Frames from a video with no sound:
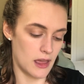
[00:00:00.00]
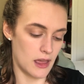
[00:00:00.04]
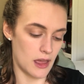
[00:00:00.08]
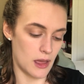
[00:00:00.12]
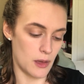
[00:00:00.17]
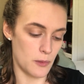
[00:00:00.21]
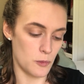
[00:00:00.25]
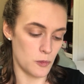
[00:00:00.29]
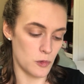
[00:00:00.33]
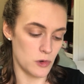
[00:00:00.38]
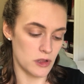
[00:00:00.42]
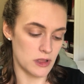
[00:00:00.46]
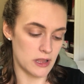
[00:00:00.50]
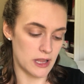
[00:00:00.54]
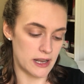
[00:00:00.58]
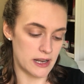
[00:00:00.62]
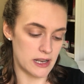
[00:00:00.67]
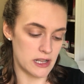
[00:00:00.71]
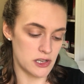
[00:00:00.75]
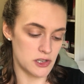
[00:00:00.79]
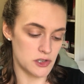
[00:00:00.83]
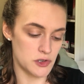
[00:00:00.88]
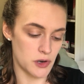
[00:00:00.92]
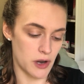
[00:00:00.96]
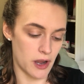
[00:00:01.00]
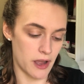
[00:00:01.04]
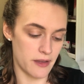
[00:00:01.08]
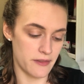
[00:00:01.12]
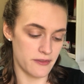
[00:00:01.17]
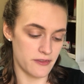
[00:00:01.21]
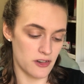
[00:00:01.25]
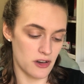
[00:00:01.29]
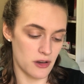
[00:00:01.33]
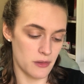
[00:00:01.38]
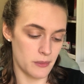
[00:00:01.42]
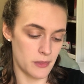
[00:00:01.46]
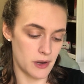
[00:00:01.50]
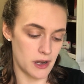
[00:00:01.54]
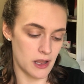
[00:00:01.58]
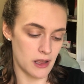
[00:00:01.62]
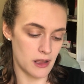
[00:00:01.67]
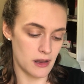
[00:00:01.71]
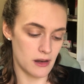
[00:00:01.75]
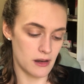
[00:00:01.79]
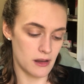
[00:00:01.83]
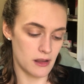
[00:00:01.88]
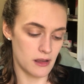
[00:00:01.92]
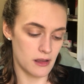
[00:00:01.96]
and we'll let it dry for a
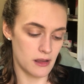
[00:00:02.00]
minute.